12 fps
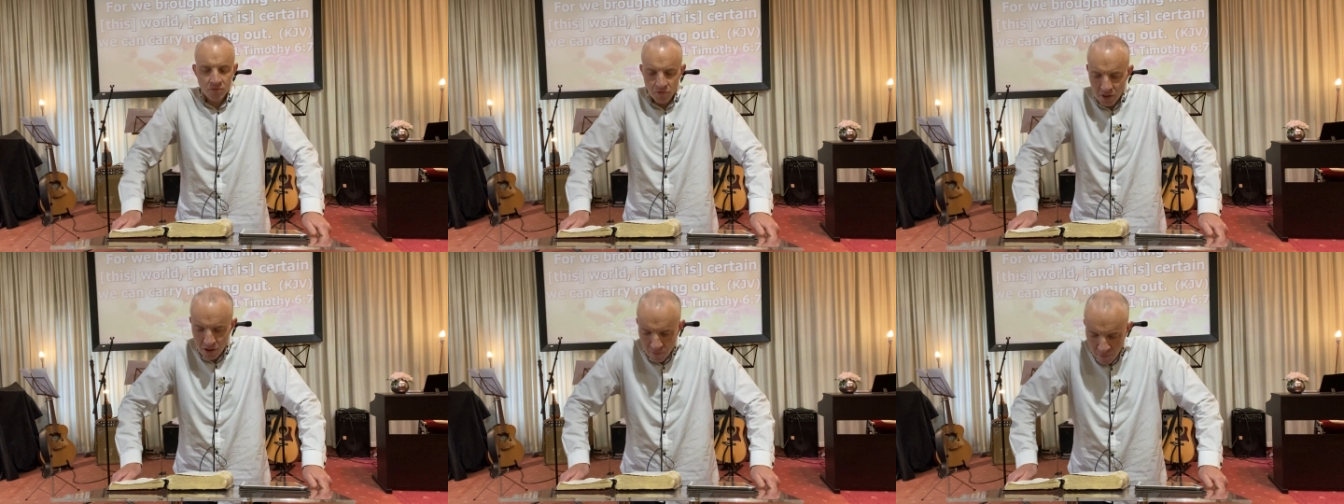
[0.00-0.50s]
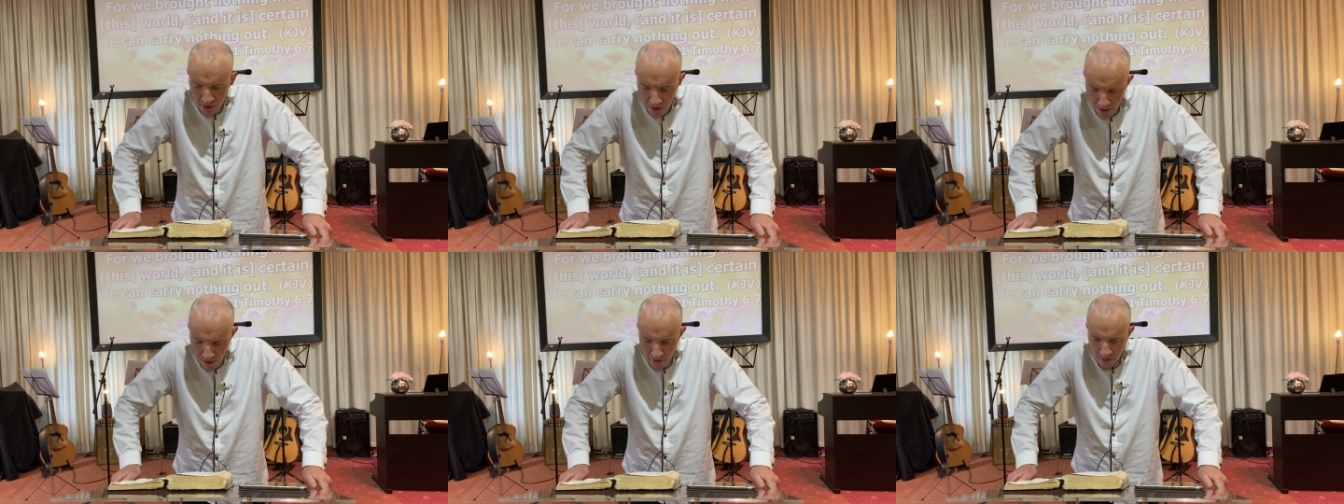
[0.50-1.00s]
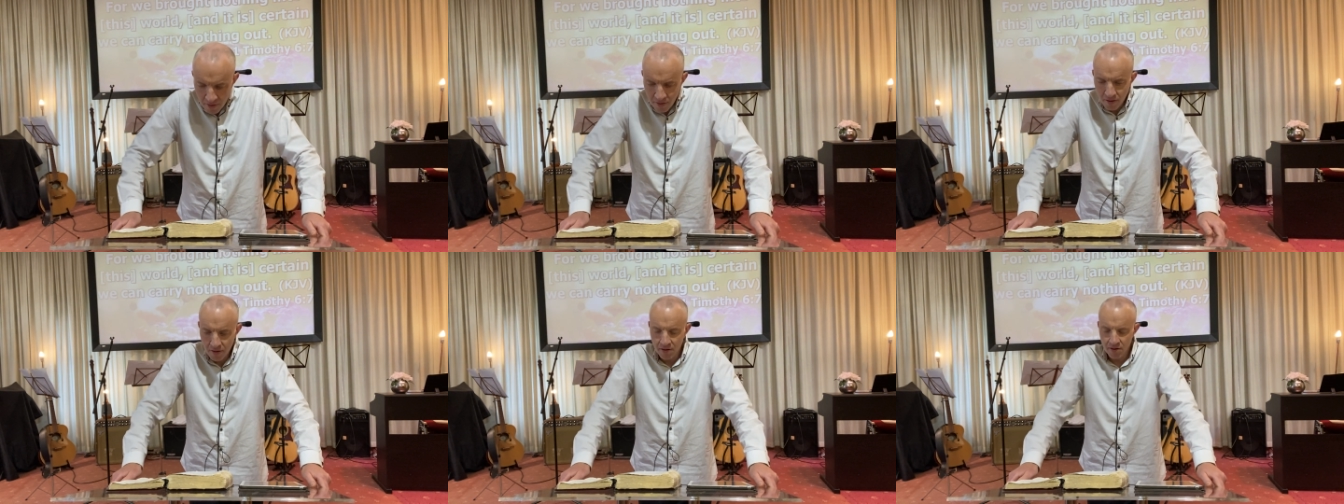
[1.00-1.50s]
We should be
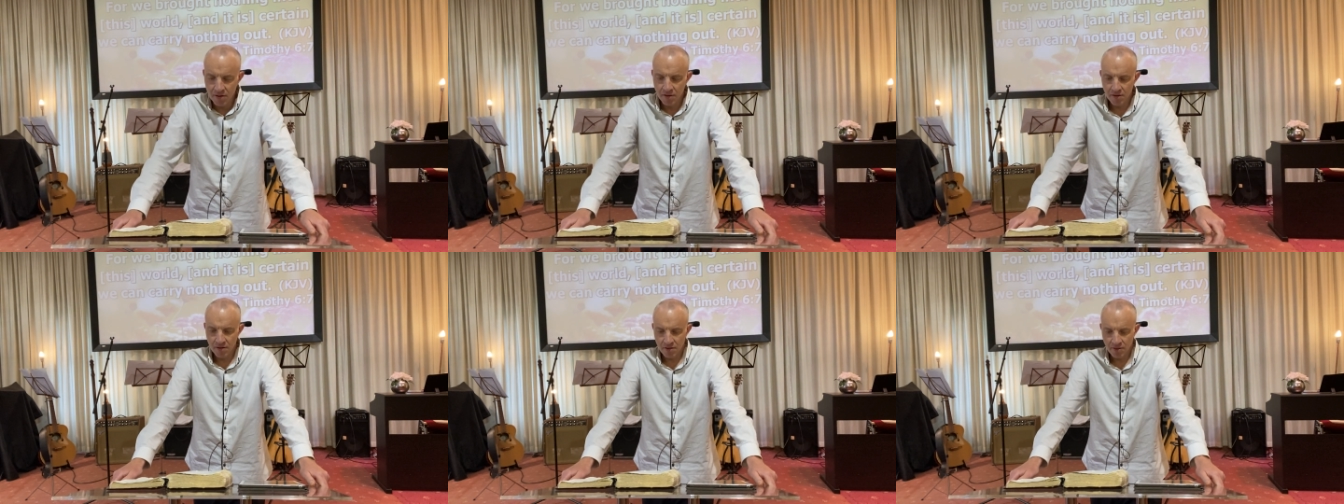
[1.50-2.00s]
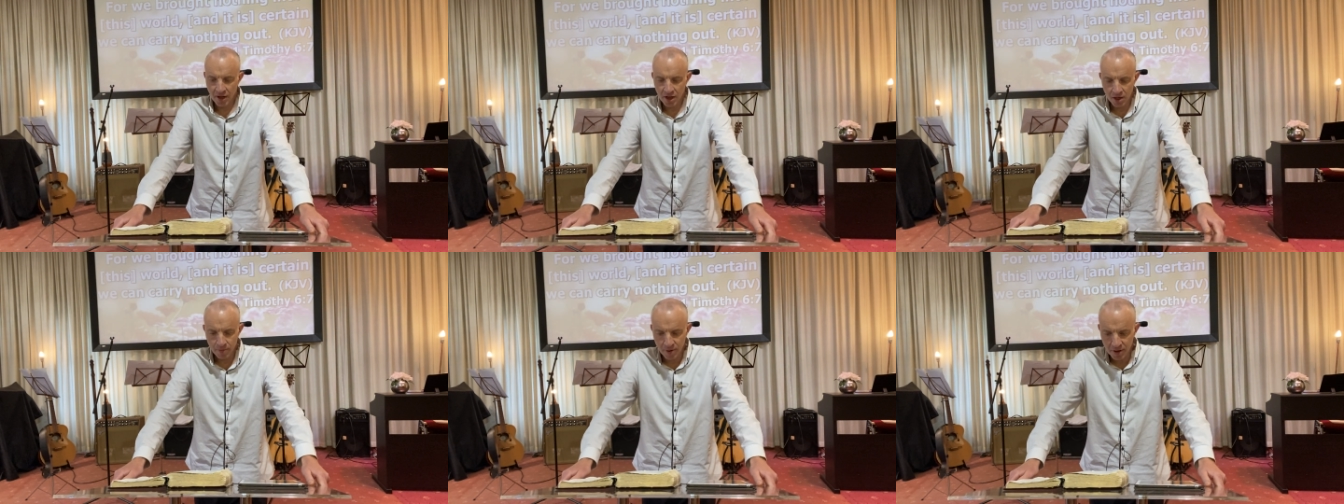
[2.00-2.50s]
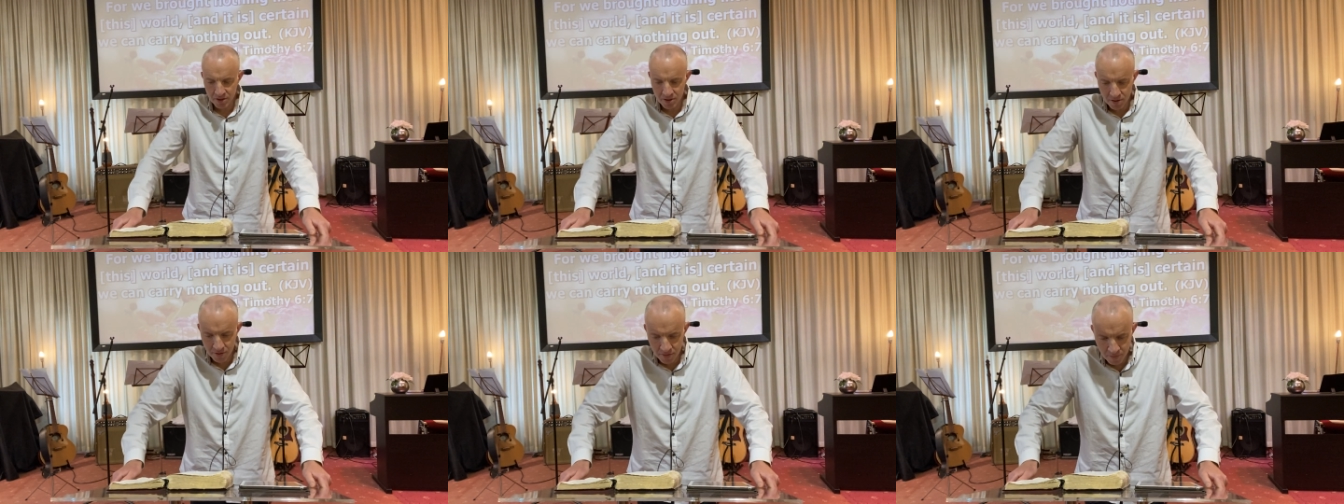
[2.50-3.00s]
thinking about
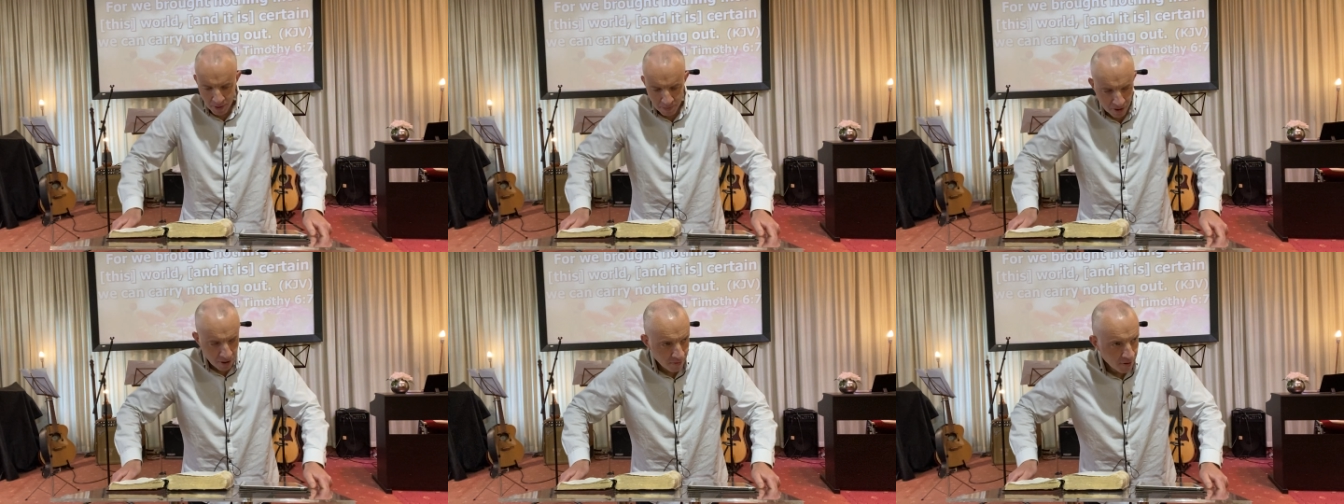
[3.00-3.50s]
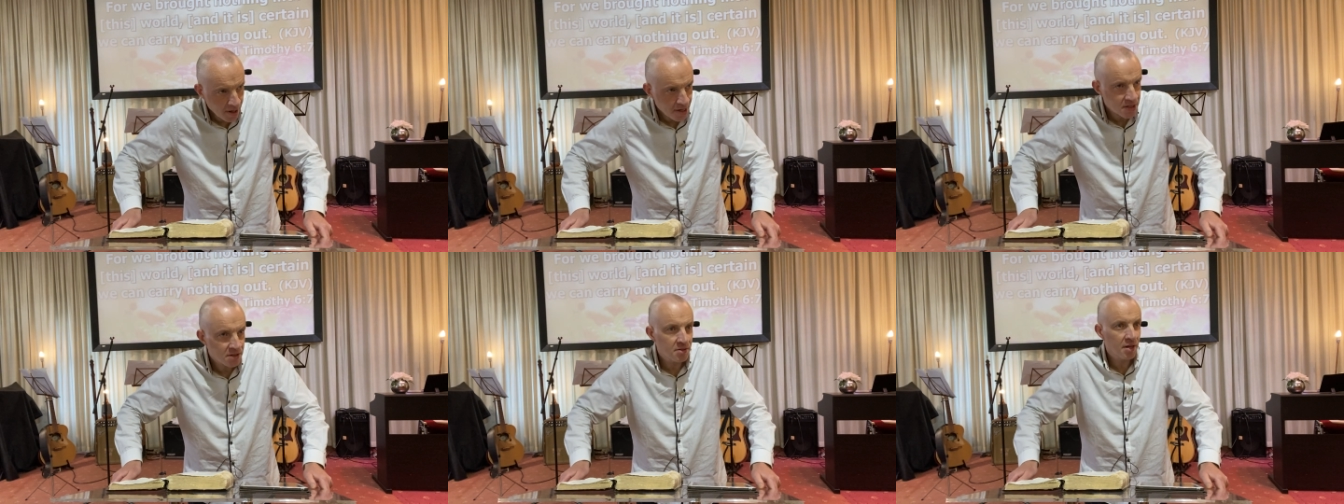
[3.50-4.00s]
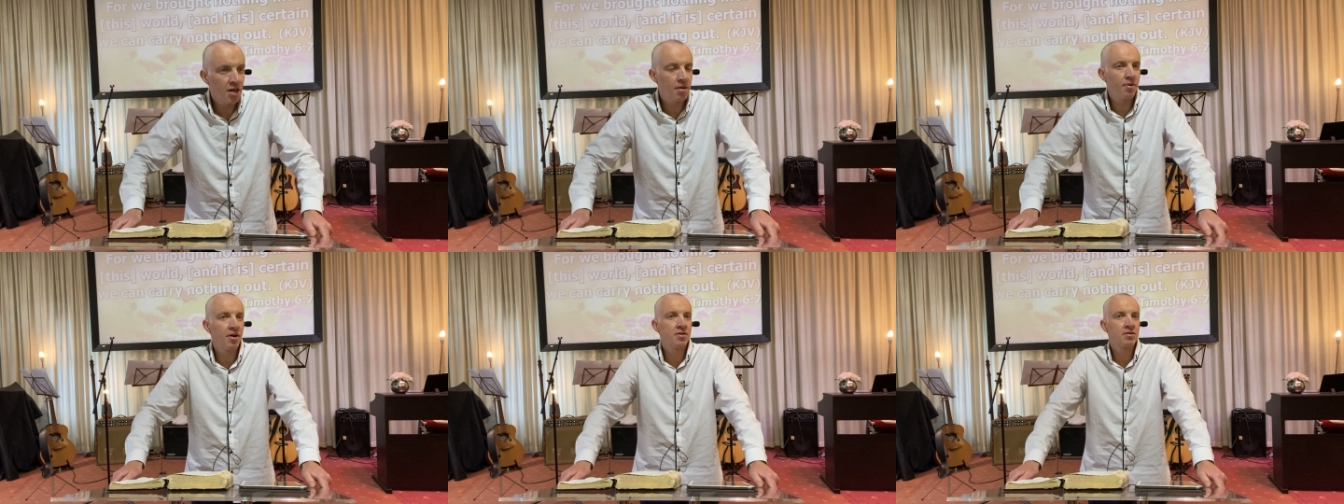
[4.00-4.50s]
people who have less, thinking
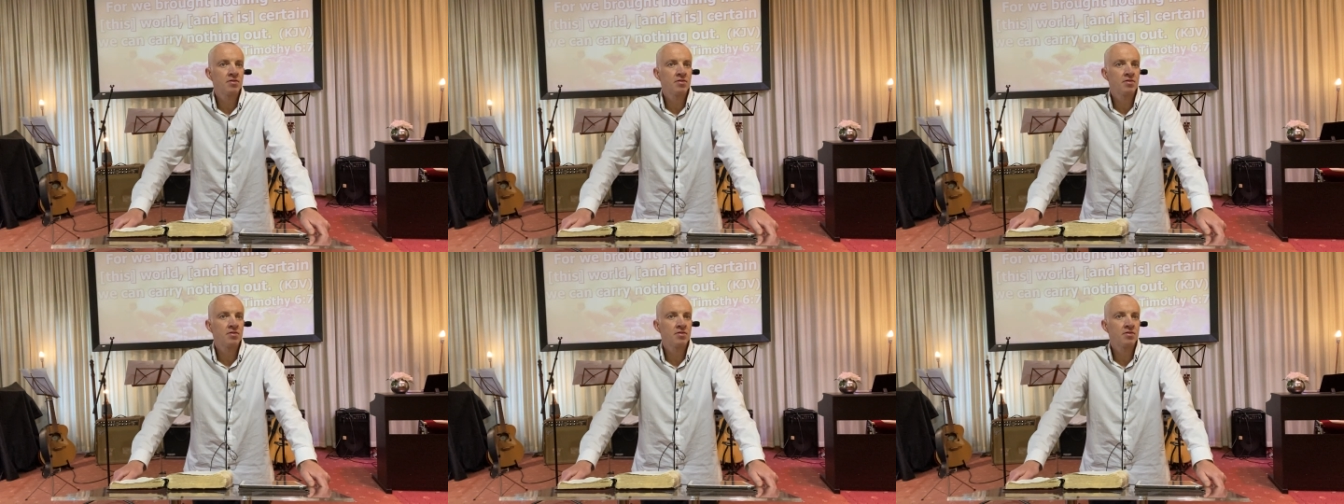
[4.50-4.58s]
about